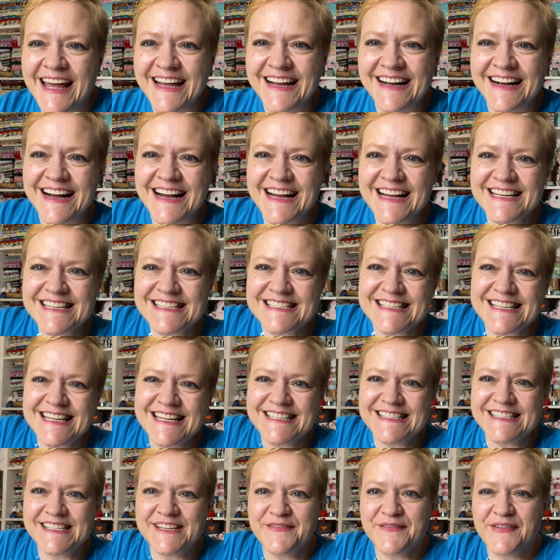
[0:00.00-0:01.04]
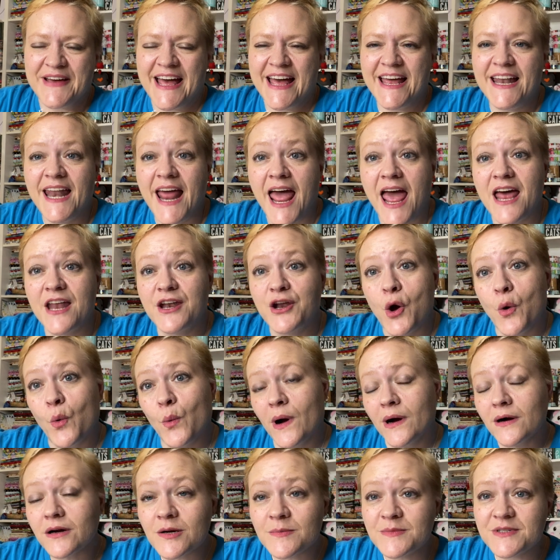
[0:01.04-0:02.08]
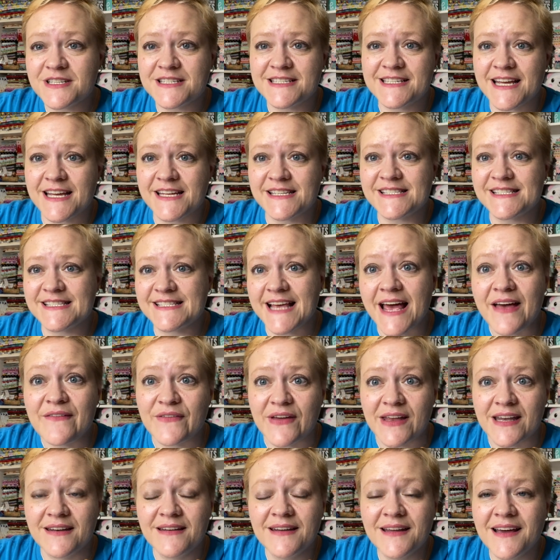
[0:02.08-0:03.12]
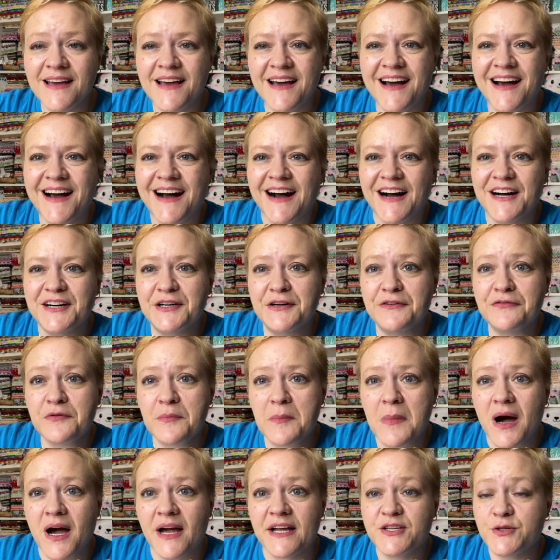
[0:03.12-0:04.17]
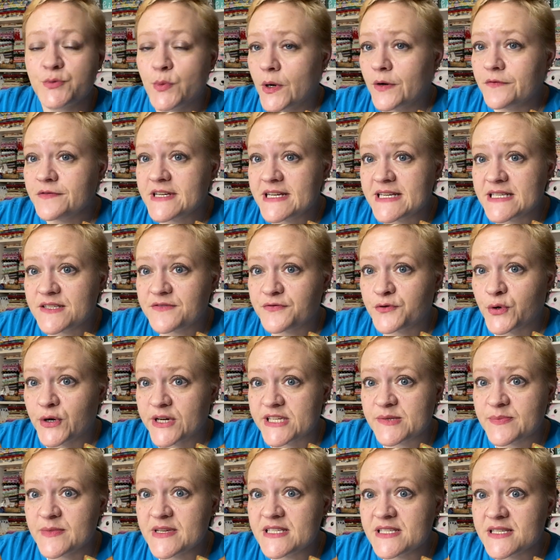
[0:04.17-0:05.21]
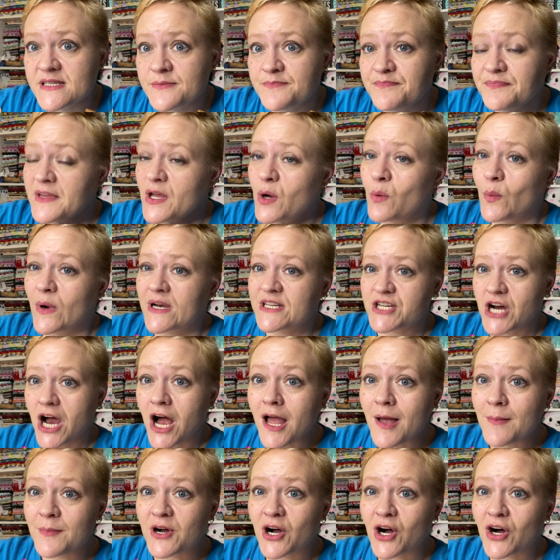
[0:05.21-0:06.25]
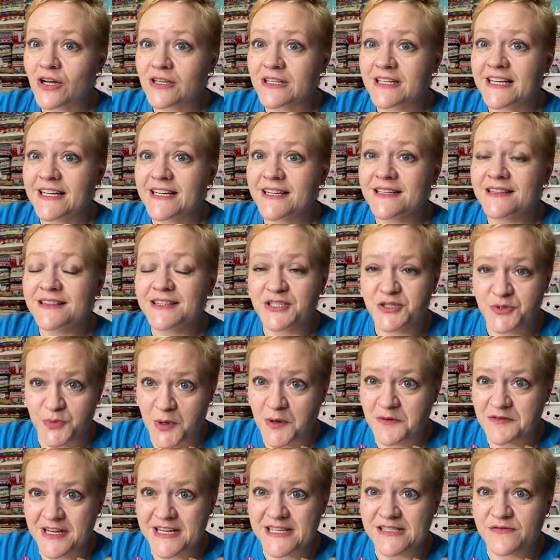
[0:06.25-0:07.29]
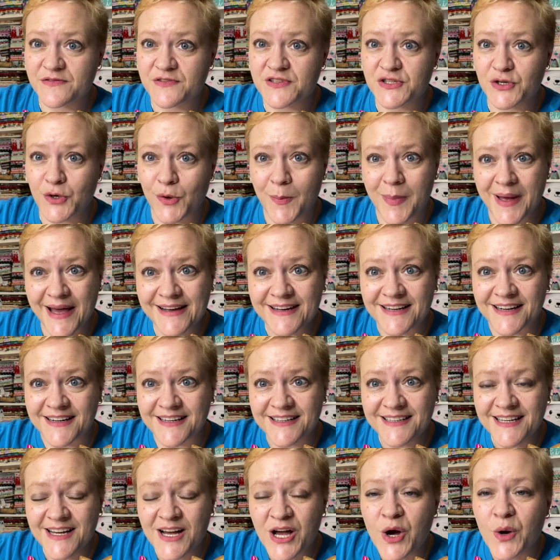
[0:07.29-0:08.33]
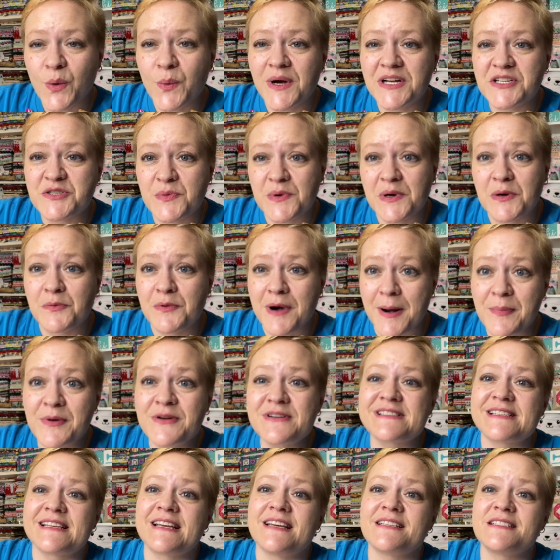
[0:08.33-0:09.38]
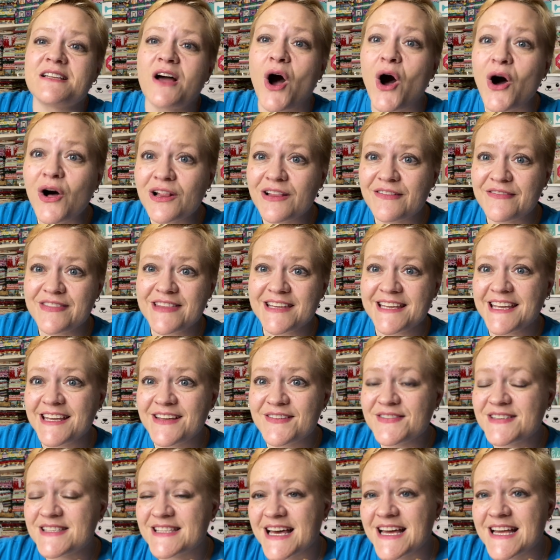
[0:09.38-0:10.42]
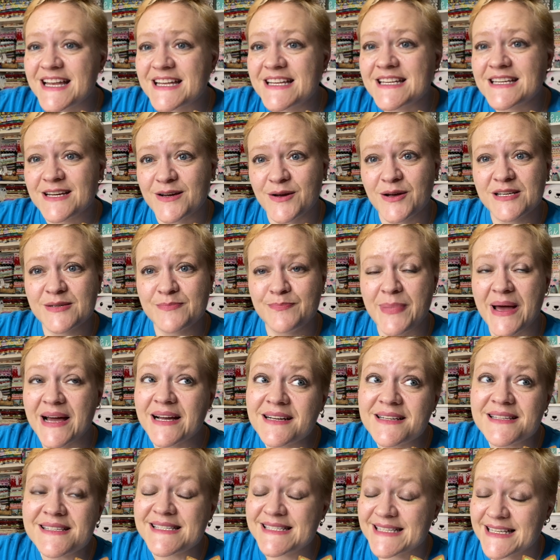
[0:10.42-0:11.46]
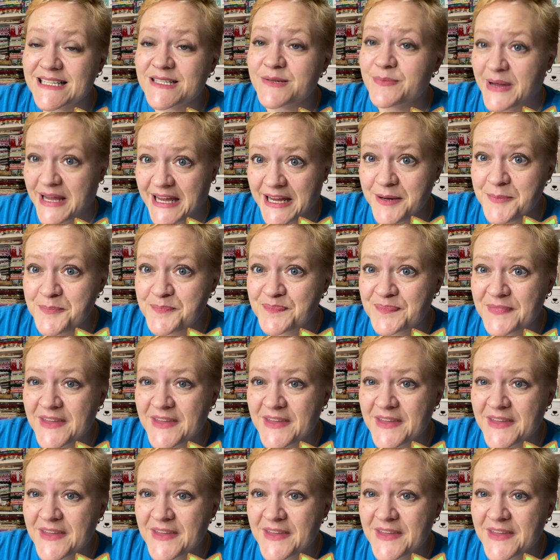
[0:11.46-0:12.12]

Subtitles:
Hey guys, it's Yvette, and welcome to day 7 of my 12 days of Christmas, which I am calling the 12 days of So Becca, which will represent all of the gifts that Becca sent me